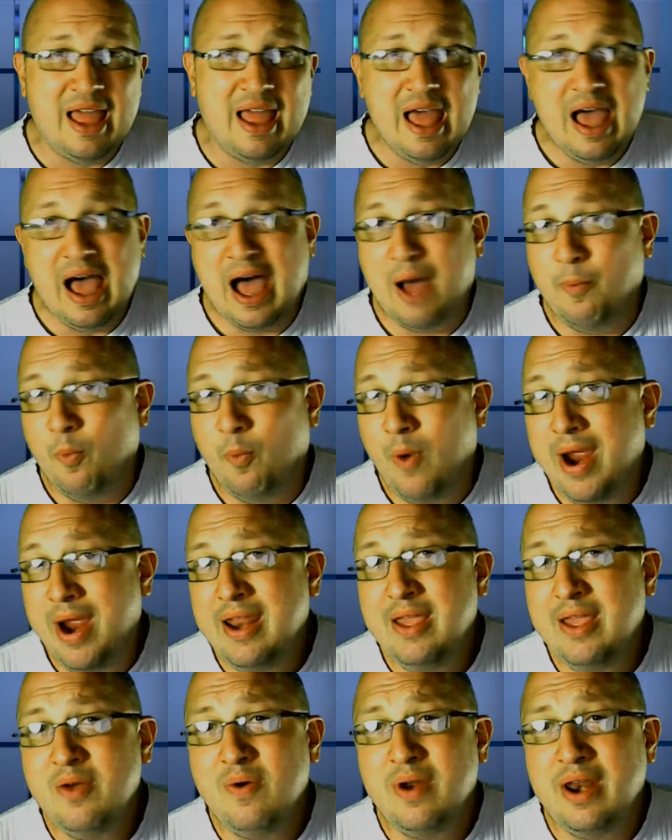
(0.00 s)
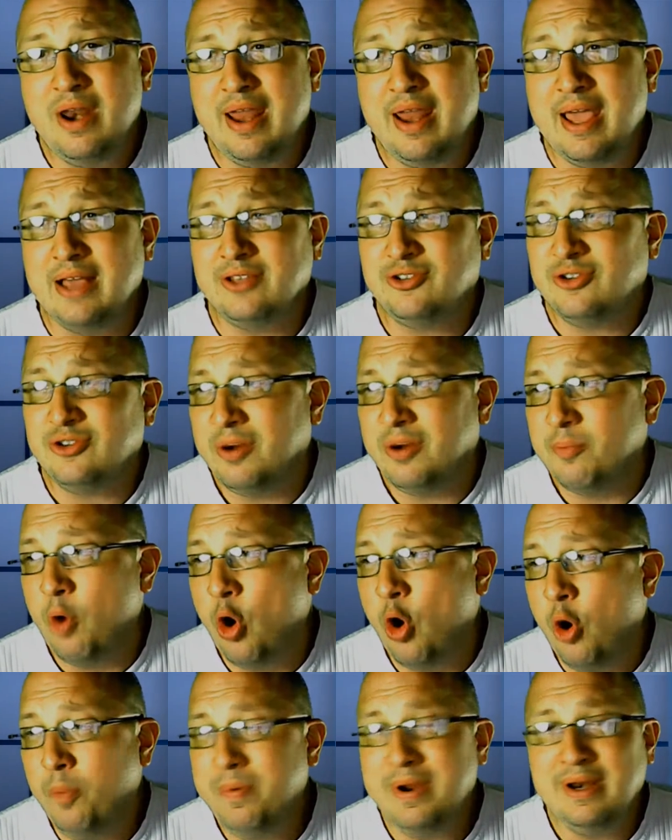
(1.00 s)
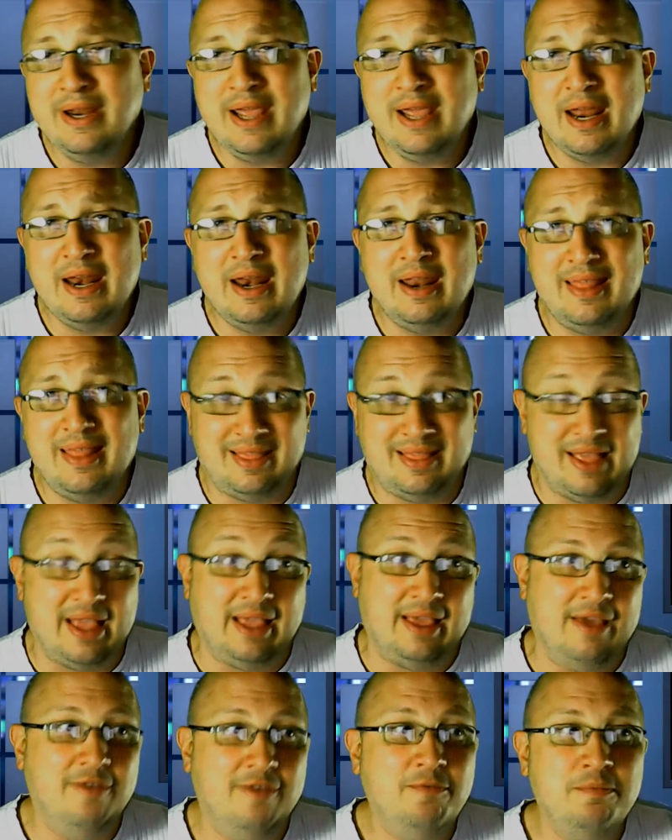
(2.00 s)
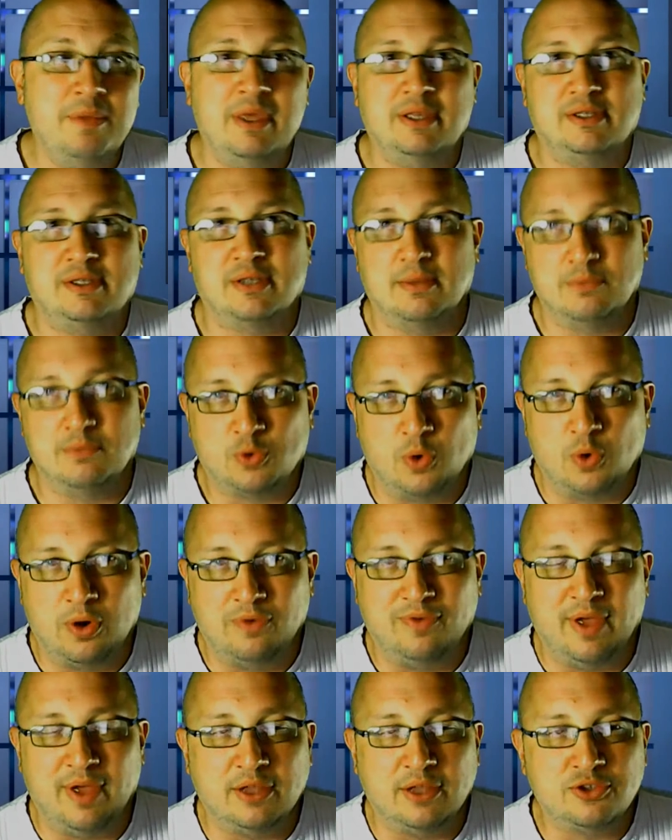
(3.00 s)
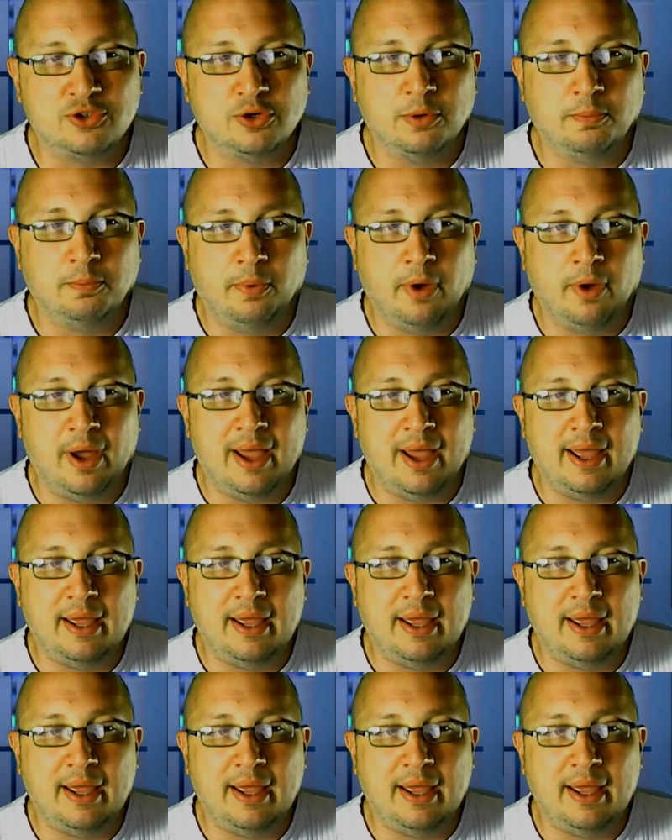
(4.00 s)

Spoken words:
I'm waiting on an answer. I'm hoping to get it, that they give me some sort of answer, but